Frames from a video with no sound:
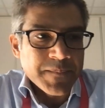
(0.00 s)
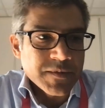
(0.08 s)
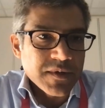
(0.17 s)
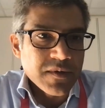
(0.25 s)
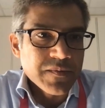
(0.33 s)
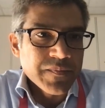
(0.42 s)

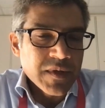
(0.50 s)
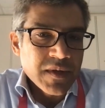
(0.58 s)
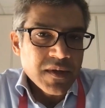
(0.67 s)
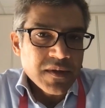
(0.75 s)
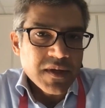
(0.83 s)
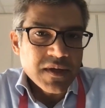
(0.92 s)
So
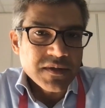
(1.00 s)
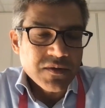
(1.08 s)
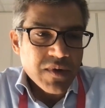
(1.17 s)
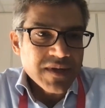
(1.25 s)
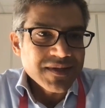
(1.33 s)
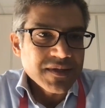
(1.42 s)
there's
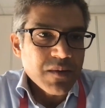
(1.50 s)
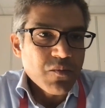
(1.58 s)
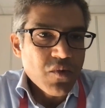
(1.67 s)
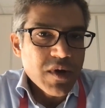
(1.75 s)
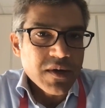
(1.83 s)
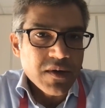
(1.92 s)
quite
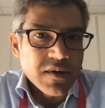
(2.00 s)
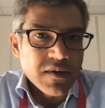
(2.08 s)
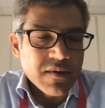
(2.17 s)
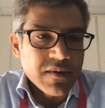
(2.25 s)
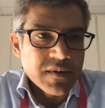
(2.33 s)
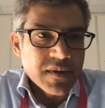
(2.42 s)
some work
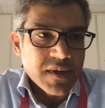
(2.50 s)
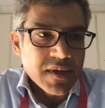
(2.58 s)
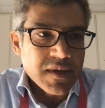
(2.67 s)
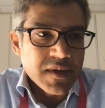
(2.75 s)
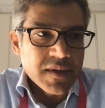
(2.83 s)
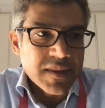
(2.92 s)
going on
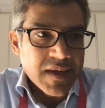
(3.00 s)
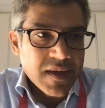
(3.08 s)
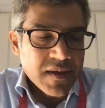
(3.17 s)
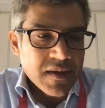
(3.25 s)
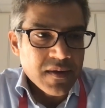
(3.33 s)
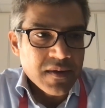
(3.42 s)

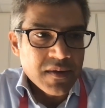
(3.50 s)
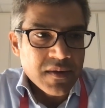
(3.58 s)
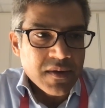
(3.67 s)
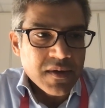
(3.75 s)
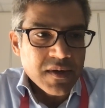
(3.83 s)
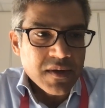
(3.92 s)
there
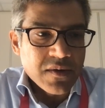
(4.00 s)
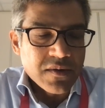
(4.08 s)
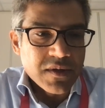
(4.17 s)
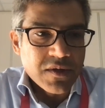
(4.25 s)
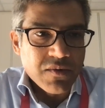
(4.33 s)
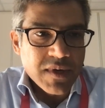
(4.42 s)

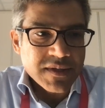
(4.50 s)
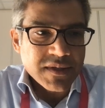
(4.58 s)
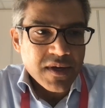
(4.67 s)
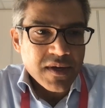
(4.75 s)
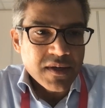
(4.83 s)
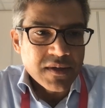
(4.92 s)
on the U.S.
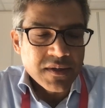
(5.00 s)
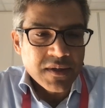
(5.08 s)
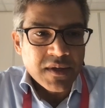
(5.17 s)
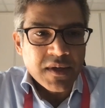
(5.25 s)
side.